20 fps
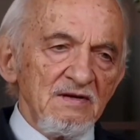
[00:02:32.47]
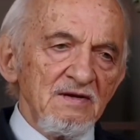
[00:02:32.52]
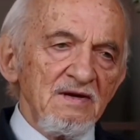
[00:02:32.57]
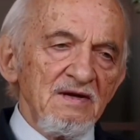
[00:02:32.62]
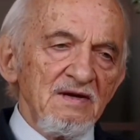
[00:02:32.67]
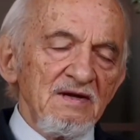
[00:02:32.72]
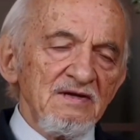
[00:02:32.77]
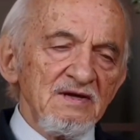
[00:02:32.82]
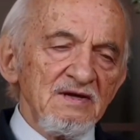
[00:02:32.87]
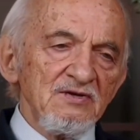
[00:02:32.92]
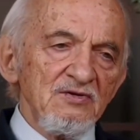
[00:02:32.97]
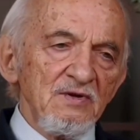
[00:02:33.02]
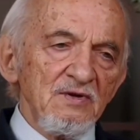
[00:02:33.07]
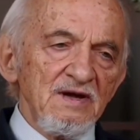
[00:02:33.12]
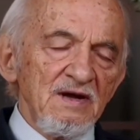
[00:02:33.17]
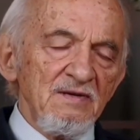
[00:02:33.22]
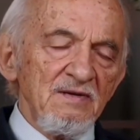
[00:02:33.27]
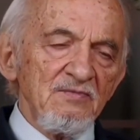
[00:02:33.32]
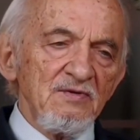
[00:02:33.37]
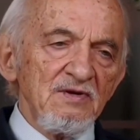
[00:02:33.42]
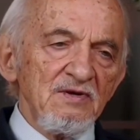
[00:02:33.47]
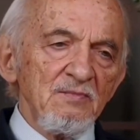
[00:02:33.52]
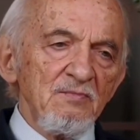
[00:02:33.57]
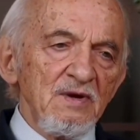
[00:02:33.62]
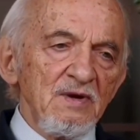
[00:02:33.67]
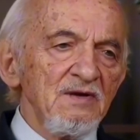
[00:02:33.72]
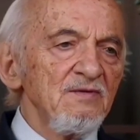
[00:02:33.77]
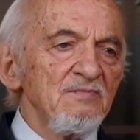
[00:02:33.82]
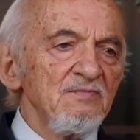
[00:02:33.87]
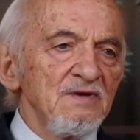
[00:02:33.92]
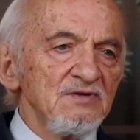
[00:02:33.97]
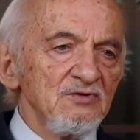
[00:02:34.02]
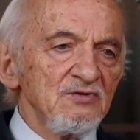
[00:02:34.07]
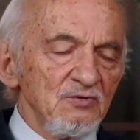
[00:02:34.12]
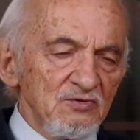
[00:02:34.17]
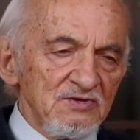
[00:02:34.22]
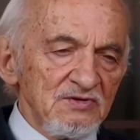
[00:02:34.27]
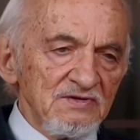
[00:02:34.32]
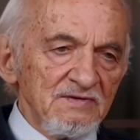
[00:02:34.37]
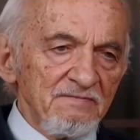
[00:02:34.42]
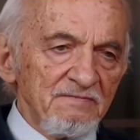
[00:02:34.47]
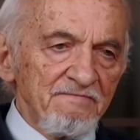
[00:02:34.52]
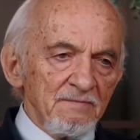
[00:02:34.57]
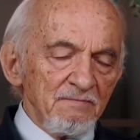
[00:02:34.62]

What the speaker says: it is a training for the blood vessels.